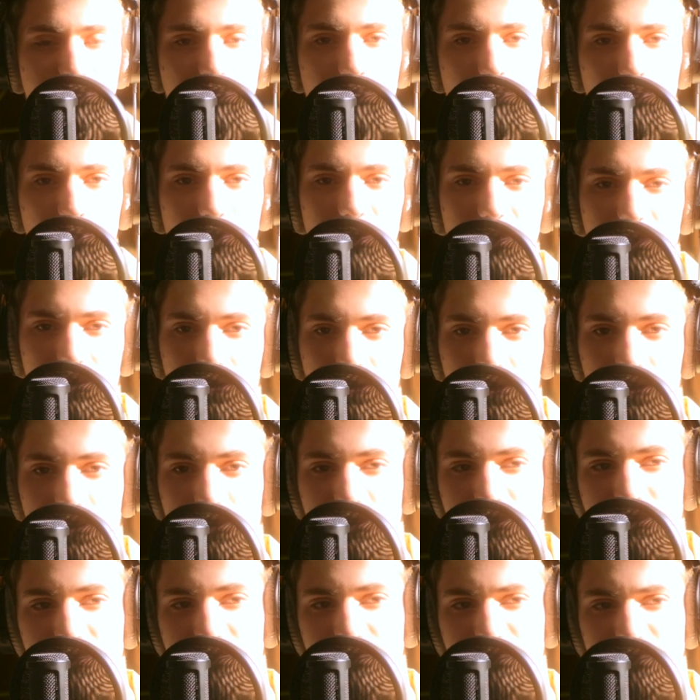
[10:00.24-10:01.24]
it's a bit
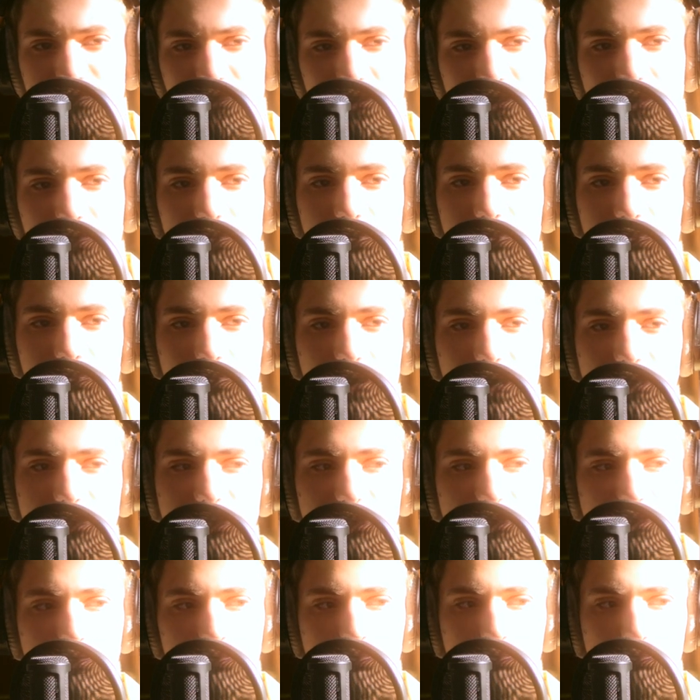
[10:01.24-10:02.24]
harder to find
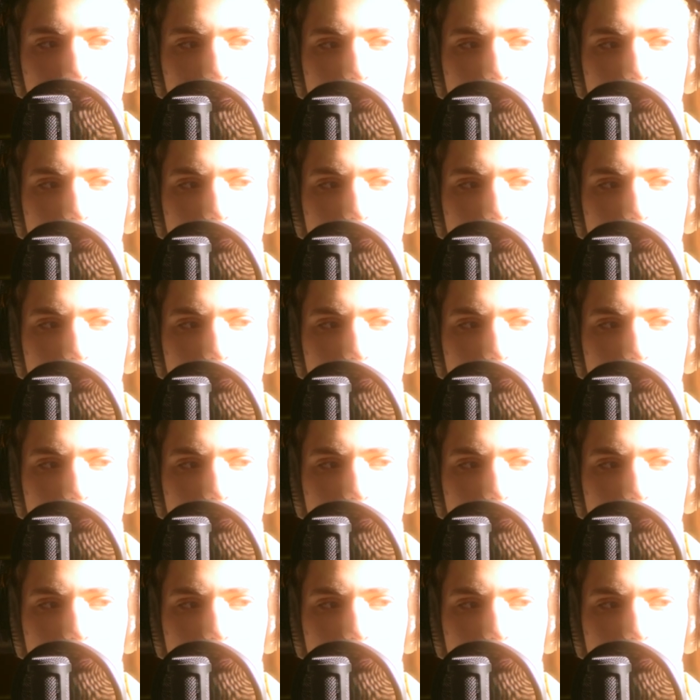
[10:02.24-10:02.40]
matching